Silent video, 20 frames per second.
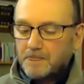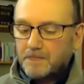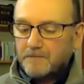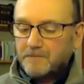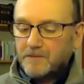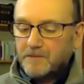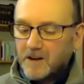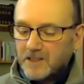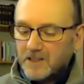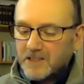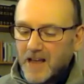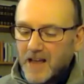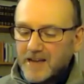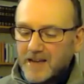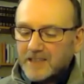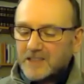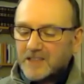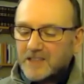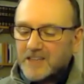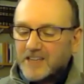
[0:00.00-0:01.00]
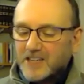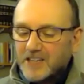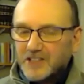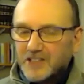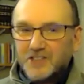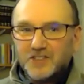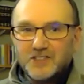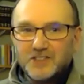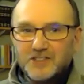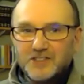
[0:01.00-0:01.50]
Verse 8
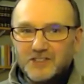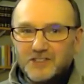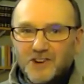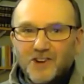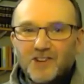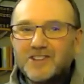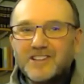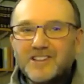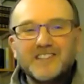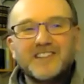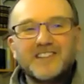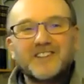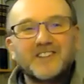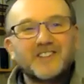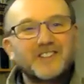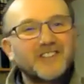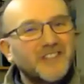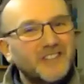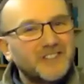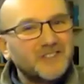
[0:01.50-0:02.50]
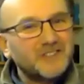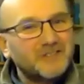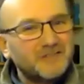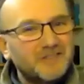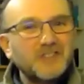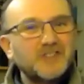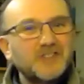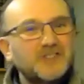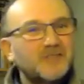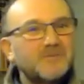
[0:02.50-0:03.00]
is godliness, is
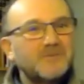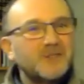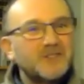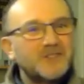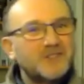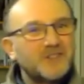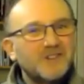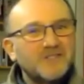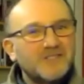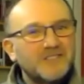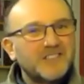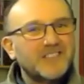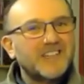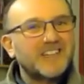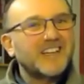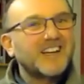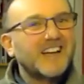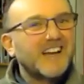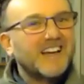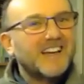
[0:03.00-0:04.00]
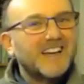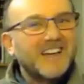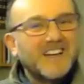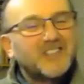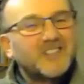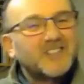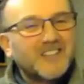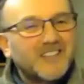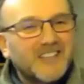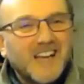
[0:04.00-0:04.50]
Christian maturity,
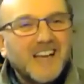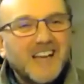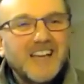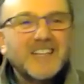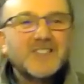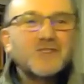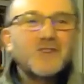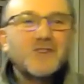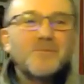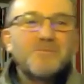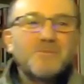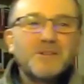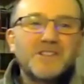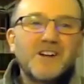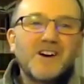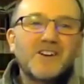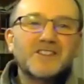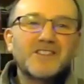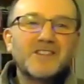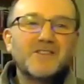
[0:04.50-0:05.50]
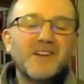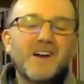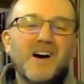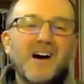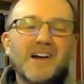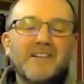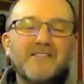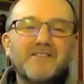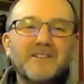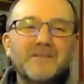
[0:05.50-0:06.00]
is the key to a productive
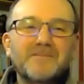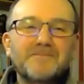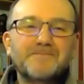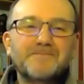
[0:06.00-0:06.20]
life.